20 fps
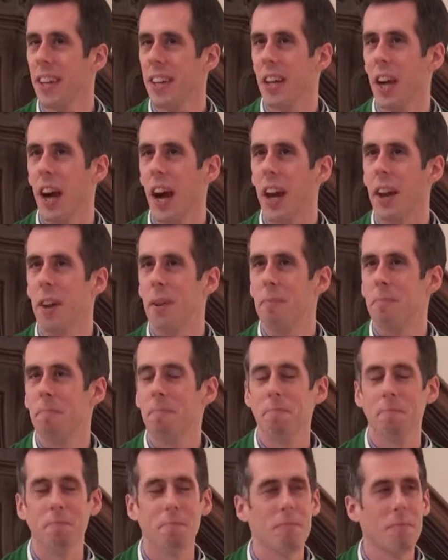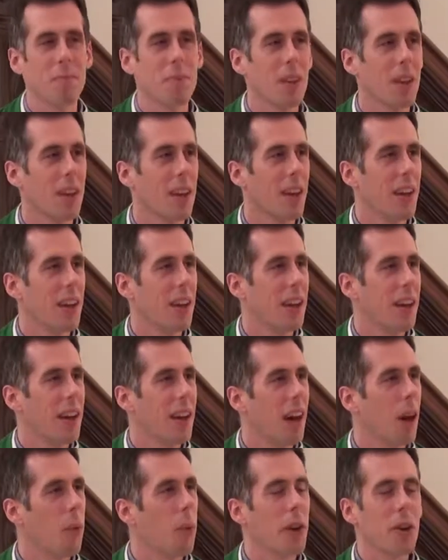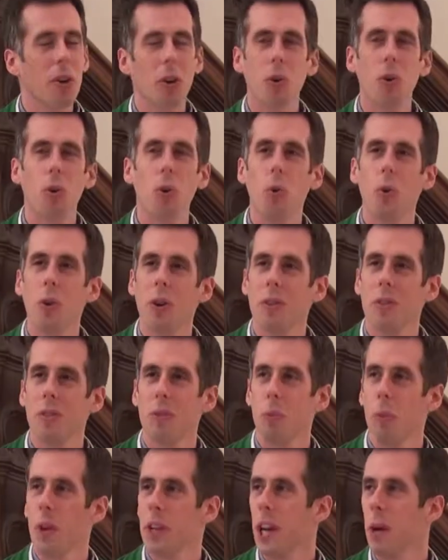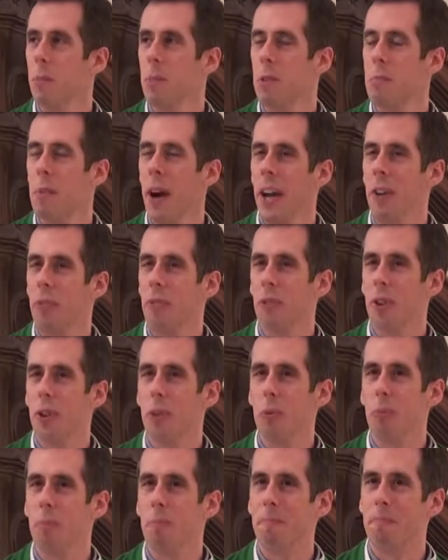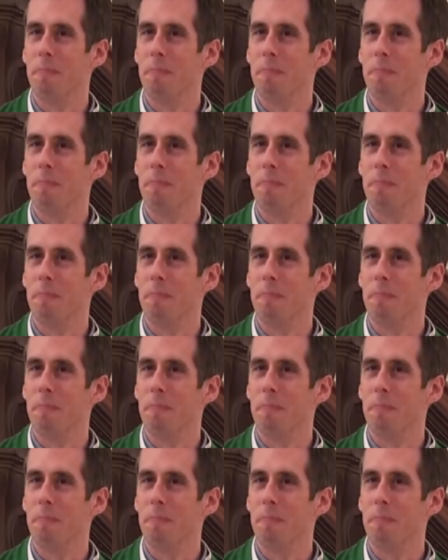in God, I wonder who would come to mind for you.